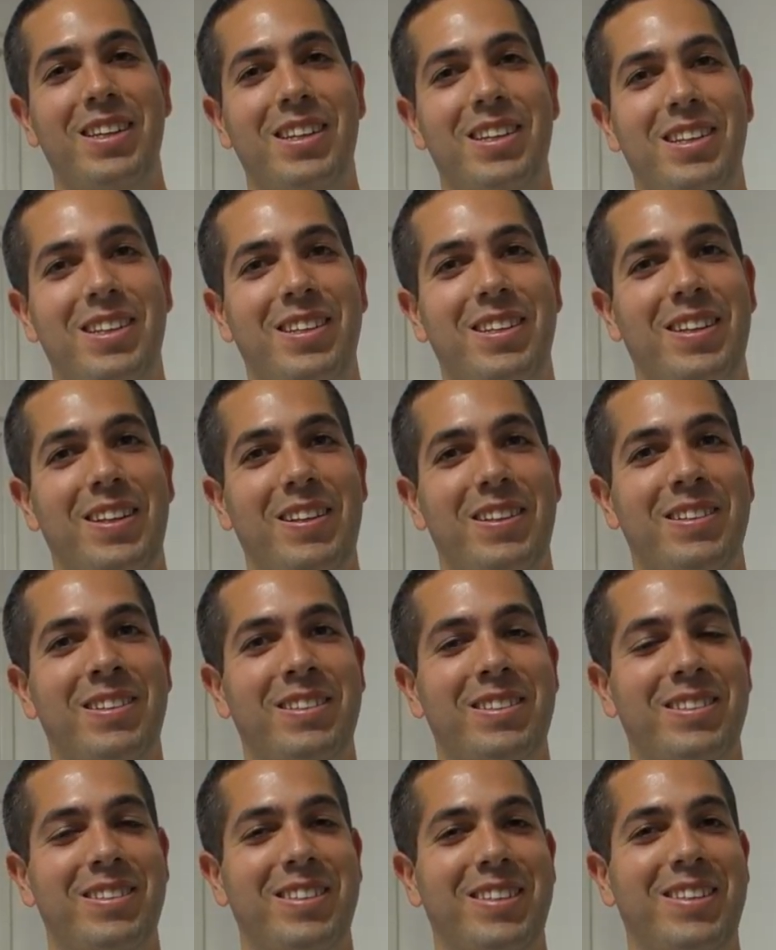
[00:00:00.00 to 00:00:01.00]
Yeah,
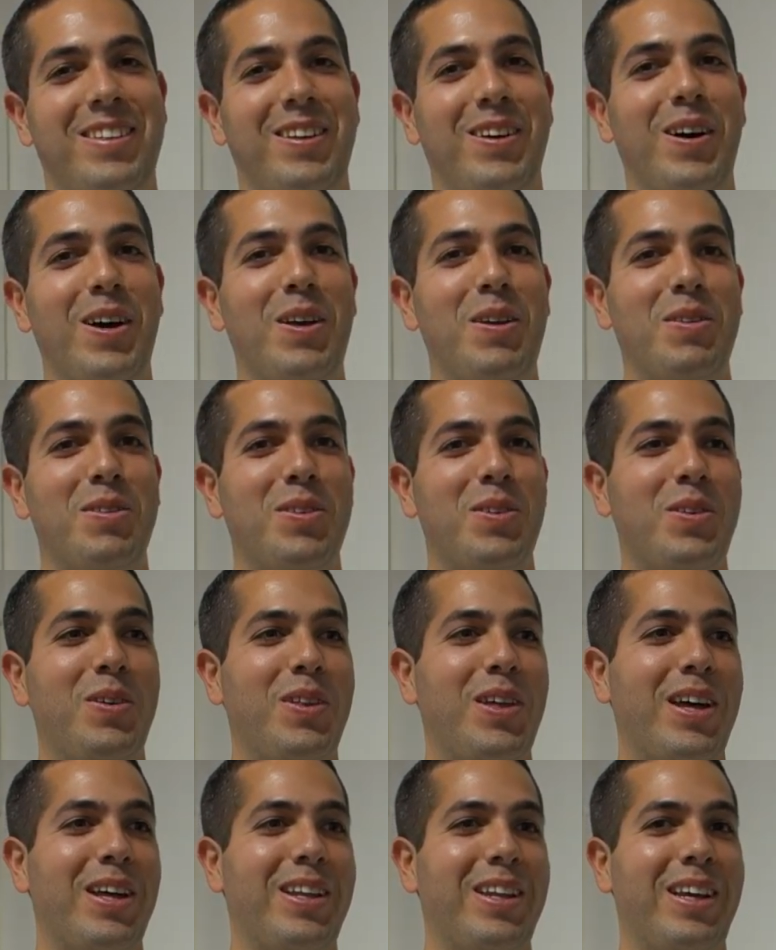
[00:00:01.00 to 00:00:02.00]
so a, so I used to do
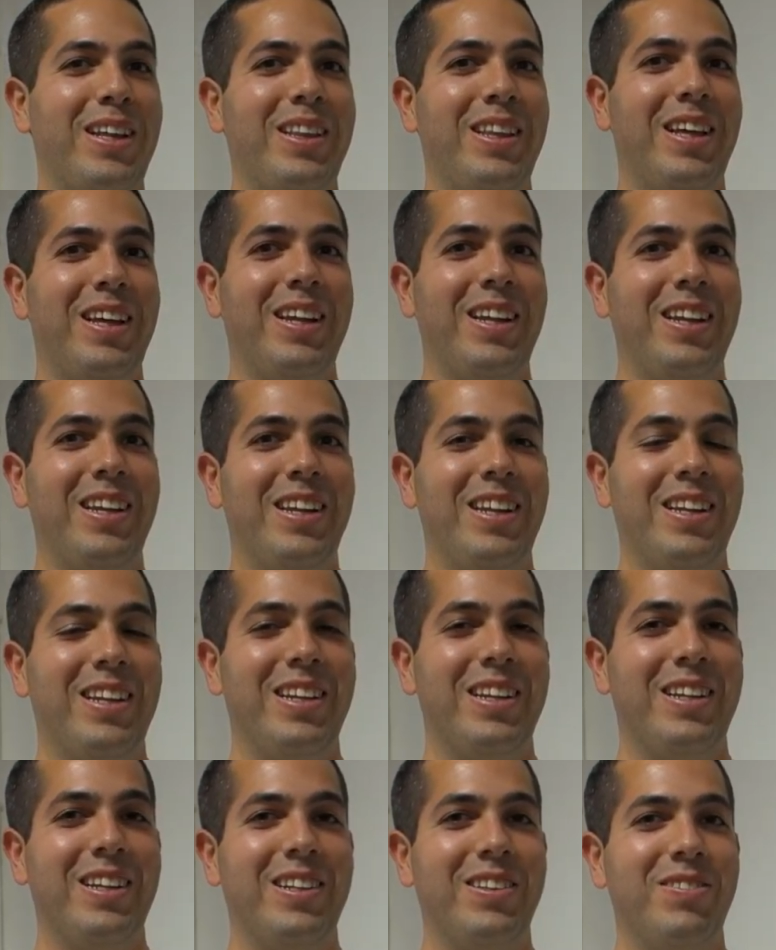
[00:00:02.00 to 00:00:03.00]
that. A and gamer then, put
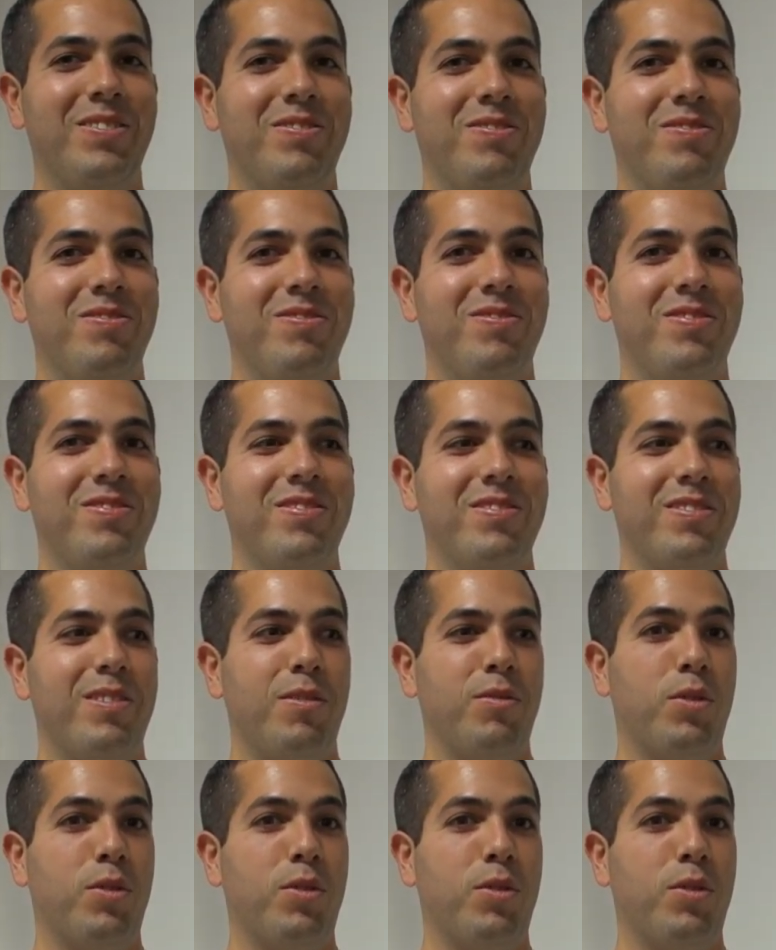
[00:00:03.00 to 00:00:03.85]
him in his place.